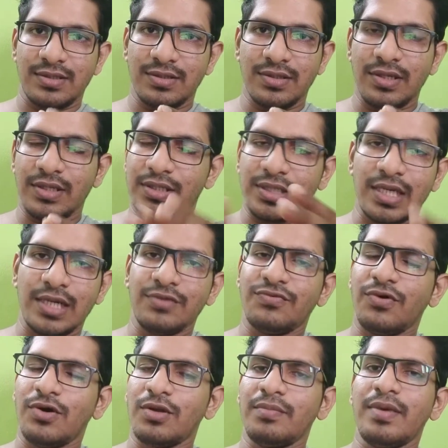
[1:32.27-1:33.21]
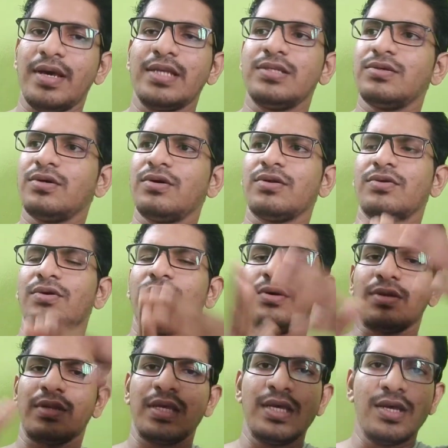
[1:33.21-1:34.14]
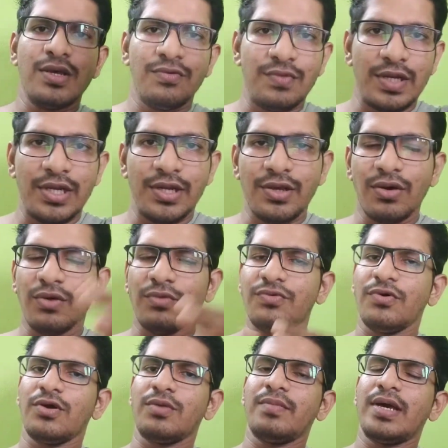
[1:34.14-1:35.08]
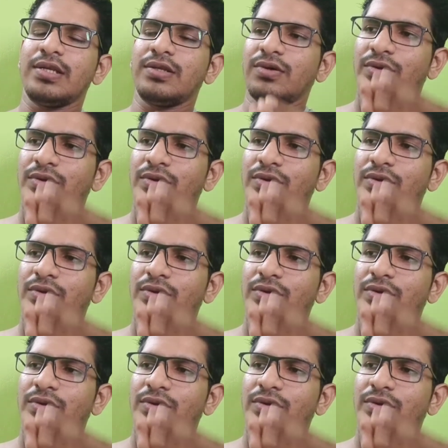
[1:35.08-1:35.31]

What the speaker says: written format, or video format,